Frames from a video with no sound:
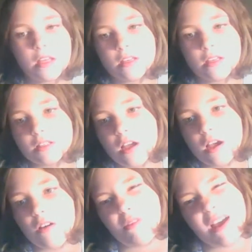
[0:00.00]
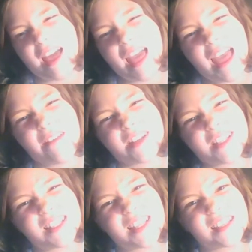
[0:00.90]
So, ever
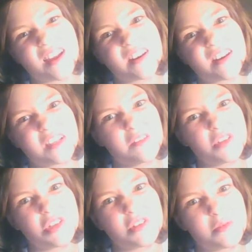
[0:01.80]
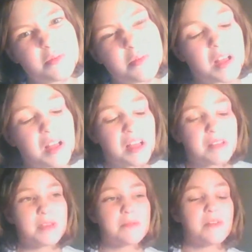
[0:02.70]
since I started YouTube,
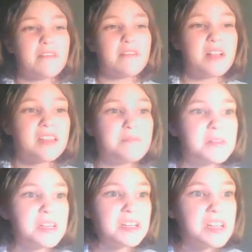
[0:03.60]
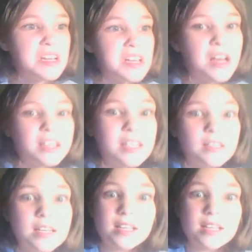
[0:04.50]
people have, like, been,
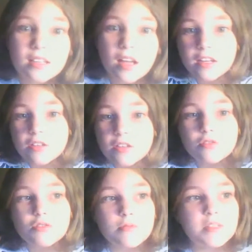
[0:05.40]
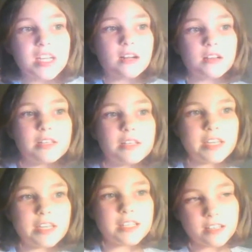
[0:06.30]
Elise, I saw your YouTube channel.
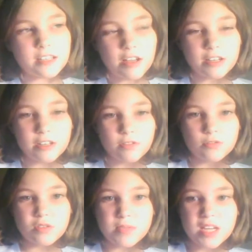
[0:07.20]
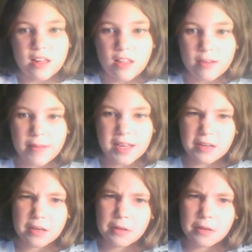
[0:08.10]
Elise, I saw your YouTube channel. And I'm like,